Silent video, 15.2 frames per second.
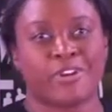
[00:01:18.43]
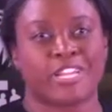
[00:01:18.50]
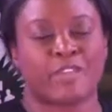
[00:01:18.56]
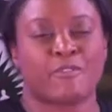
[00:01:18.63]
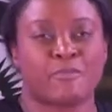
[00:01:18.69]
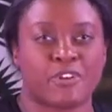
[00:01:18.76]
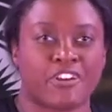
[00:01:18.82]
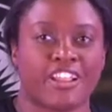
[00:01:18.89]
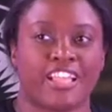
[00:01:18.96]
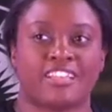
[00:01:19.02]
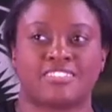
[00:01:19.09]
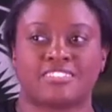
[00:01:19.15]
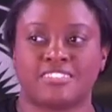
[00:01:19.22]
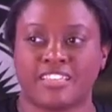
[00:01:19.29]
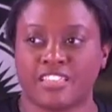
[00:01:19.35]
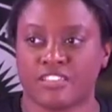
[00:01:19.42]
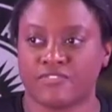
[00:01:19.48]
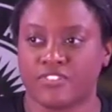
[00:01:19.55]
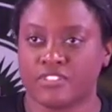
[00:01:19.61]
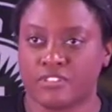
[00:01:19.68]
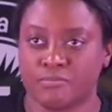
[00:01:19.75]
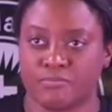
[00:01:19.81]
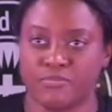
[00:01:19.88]
Can we put our hands together for
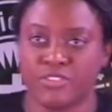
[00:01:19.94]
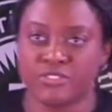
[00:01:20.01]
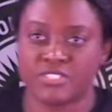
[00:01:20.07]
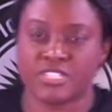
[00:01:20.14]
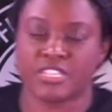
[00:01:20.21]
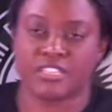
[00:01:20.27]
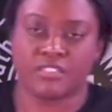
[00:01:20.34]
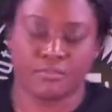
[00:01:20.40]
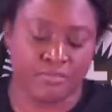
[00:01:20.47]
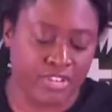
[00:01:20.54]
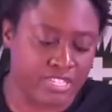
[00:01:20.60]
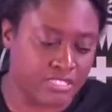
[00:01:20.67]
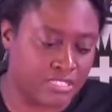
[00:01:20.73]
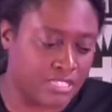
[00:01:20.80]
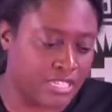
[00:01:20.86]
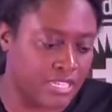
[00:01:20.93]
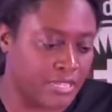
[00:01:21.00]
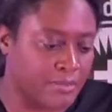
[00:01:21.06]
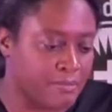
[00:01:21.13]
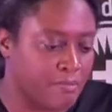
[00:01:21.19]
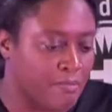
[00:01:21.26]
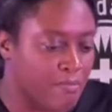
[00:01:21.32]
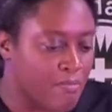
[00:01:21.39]
the music and the praise team?
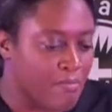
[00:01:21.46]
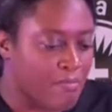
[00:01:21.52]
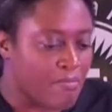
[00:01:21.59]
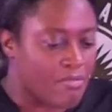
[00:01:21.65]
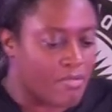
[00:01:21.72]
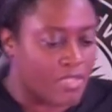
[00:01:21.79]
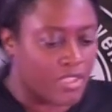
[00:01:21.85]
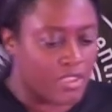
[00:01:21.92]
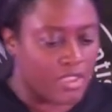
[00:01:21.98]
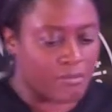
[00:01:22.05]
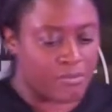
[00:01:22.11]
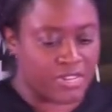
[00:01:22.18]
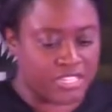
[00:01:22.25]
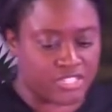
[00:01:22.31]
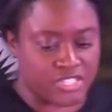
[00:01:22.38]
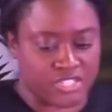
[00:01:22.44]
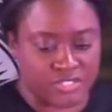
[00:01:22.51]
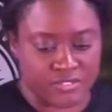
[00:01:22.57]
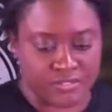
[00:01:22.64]
God bless you.